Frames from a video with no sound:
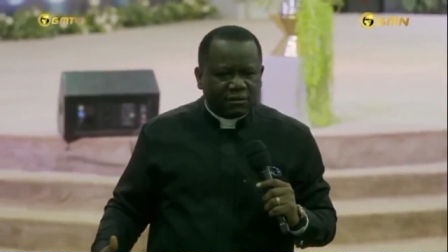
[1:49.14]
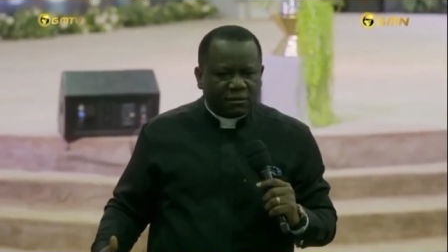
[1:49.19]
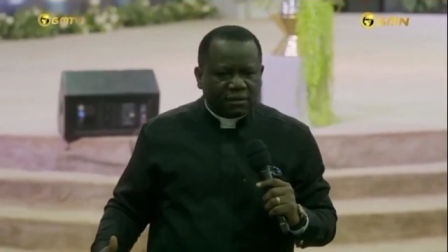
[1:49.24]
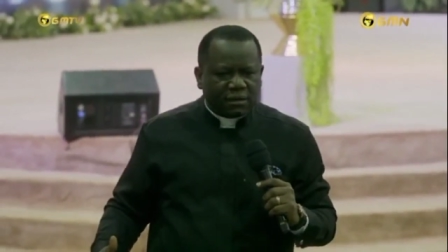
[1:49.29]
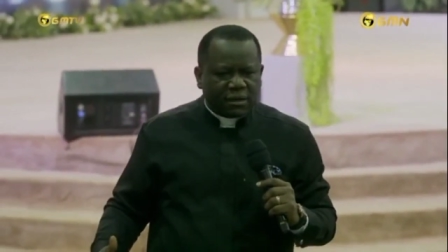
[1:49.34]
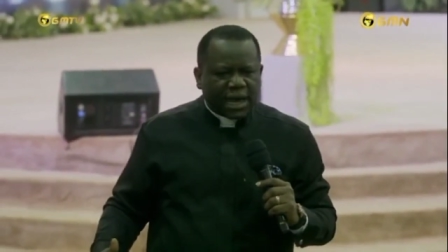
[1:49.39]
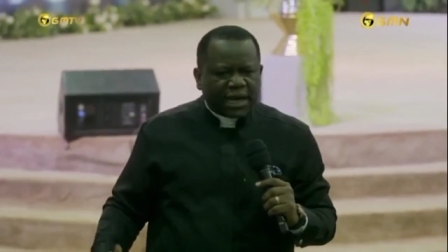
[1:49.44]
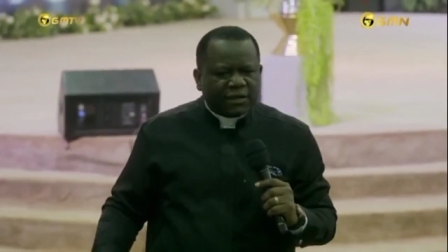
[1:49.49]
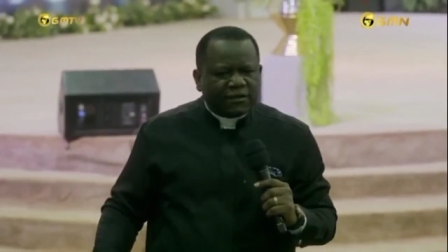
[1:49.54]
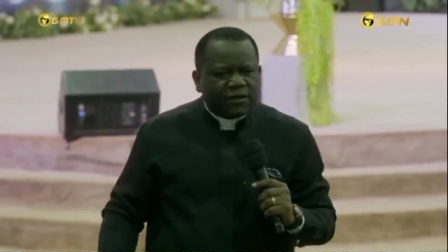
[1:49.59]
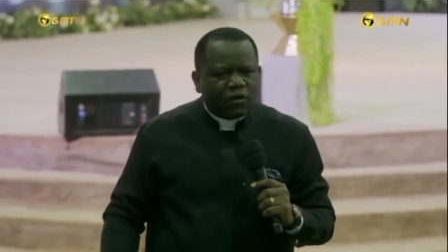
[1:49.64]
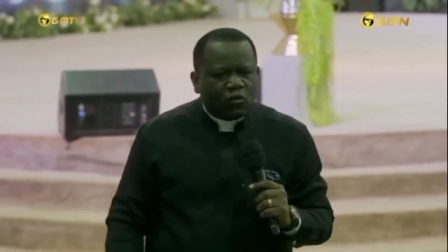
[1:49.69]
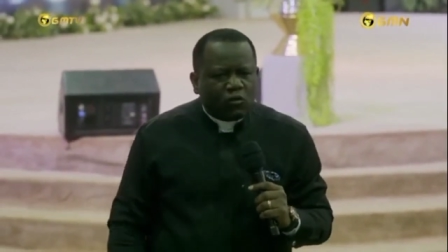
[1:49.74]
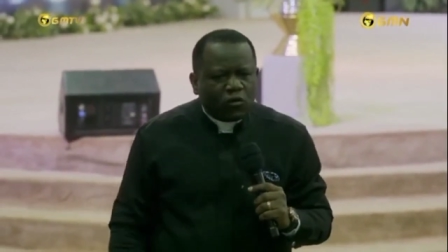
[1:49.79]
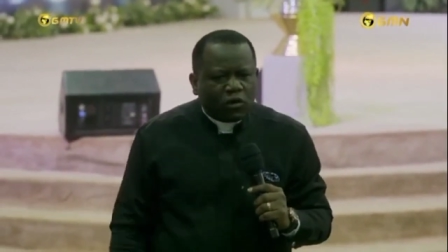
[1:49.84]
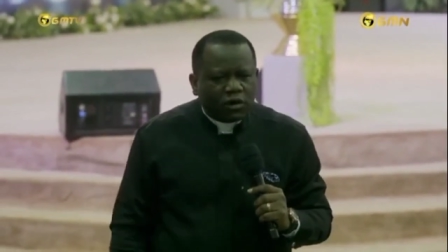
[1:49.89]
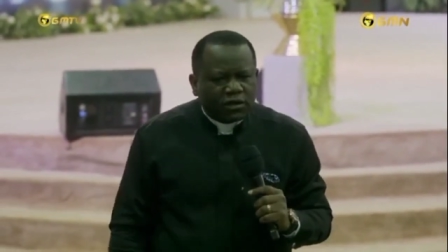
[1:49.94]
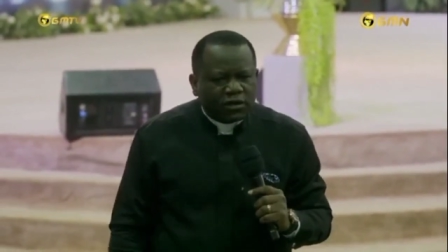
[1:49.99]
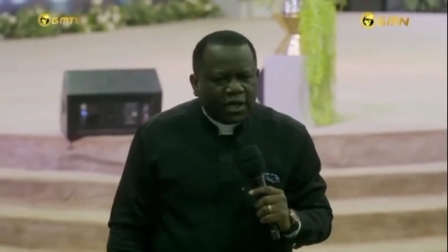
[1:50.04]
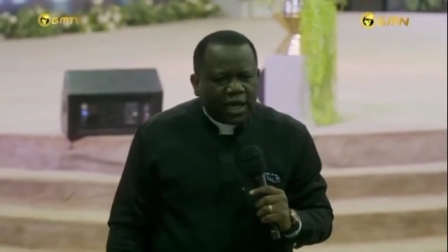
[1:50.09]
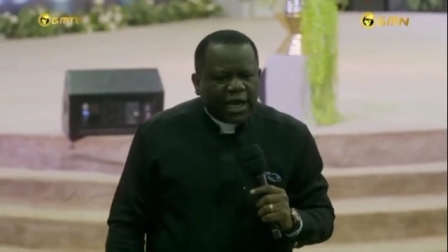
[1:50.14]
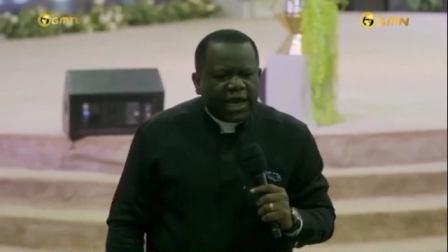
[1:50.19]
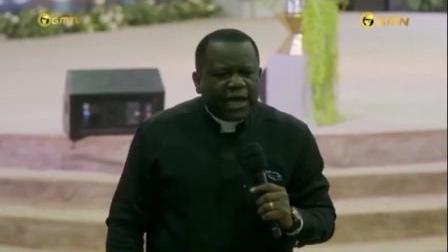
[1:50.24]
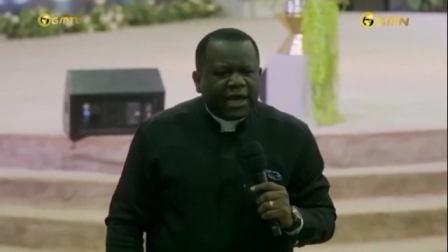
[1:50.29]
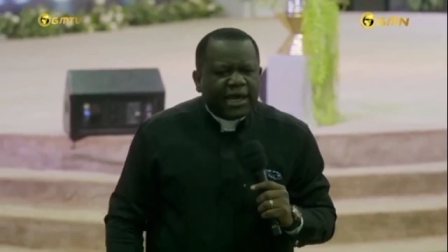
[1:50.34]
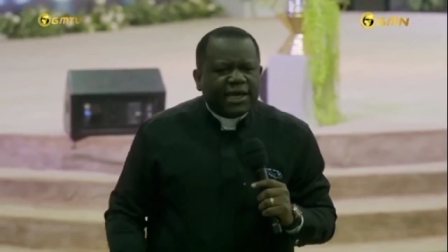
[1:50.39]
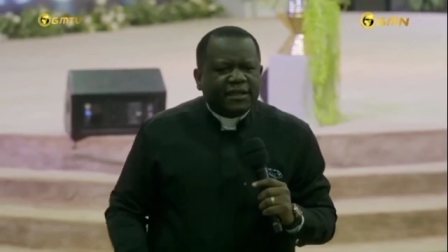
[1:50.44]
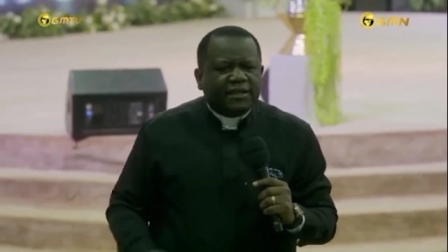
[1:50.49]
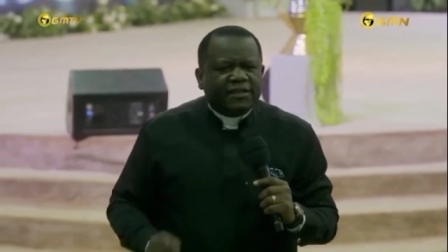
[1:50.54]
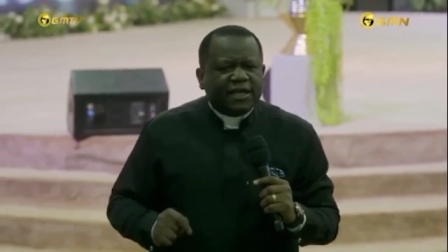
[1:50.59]
I said, what?
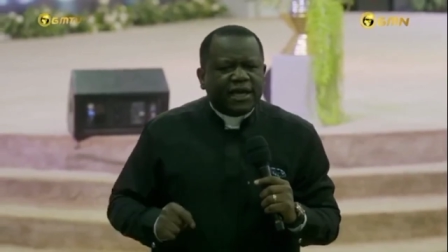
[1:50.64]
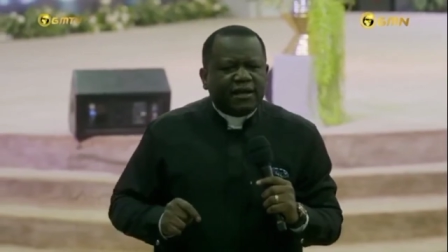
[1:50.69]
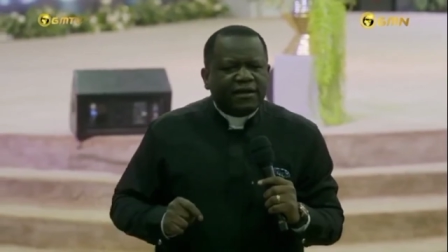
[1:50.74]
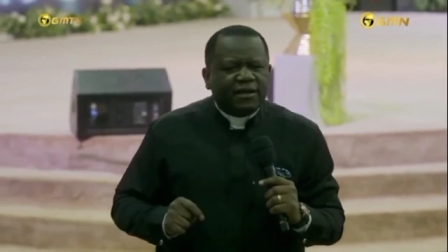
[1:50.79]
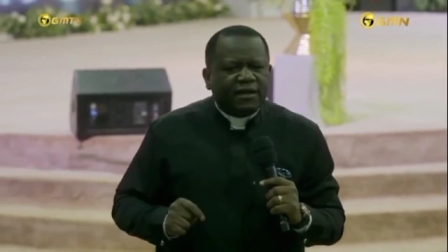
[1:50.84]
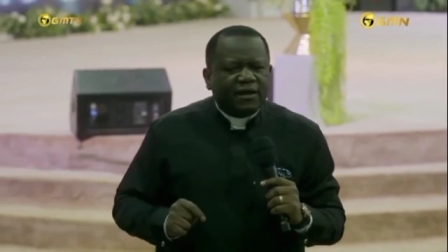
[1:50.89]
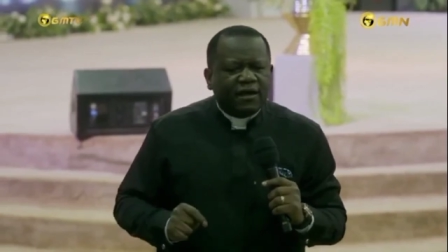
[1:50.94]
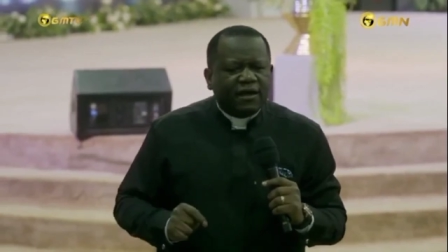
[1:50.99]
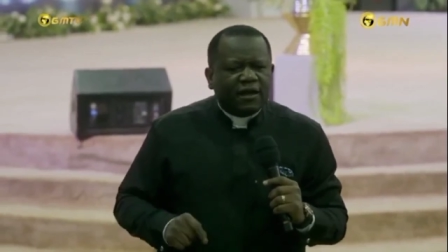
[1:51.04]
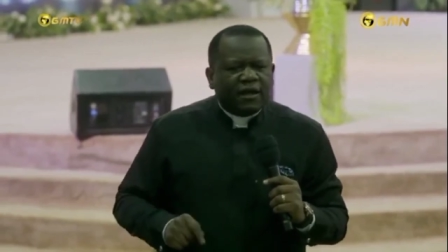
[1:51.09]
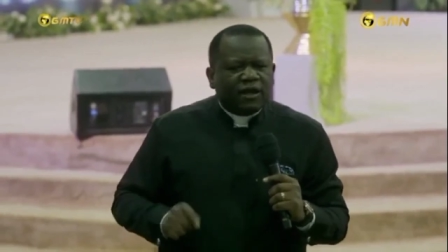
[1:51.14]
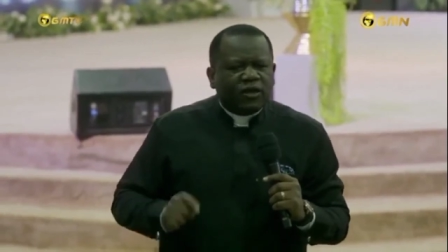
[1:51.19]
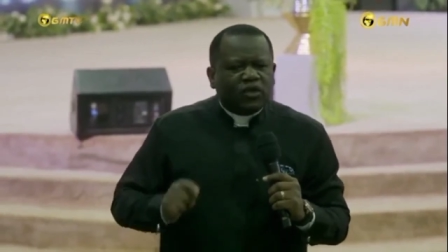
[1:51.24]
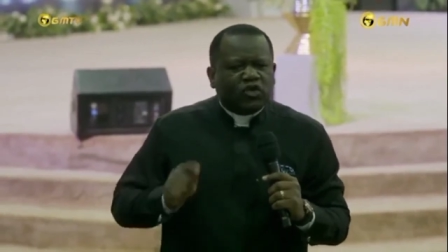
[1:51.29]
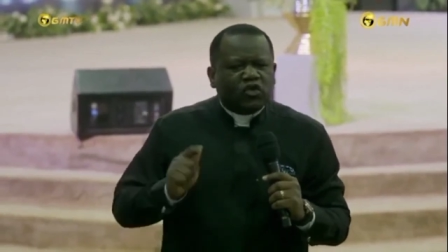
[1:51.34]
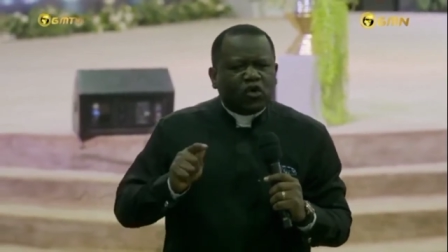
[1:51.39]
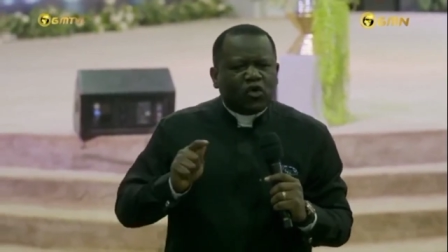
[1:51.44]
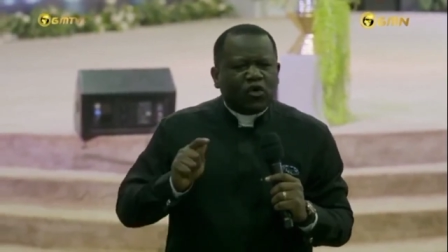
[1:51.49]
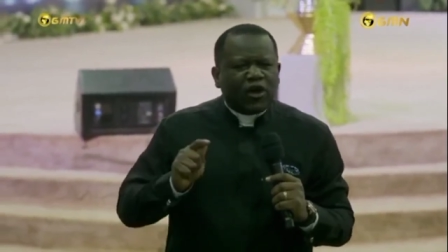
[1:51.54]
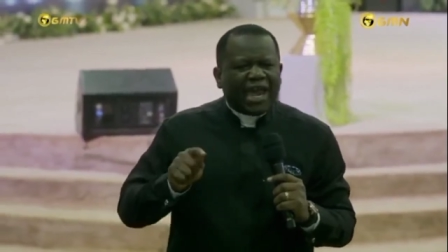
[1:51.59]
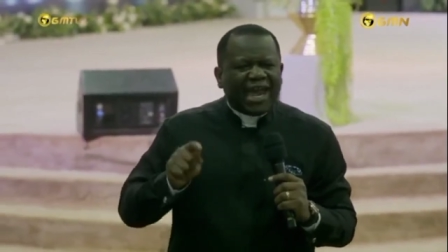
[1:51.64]
He said, so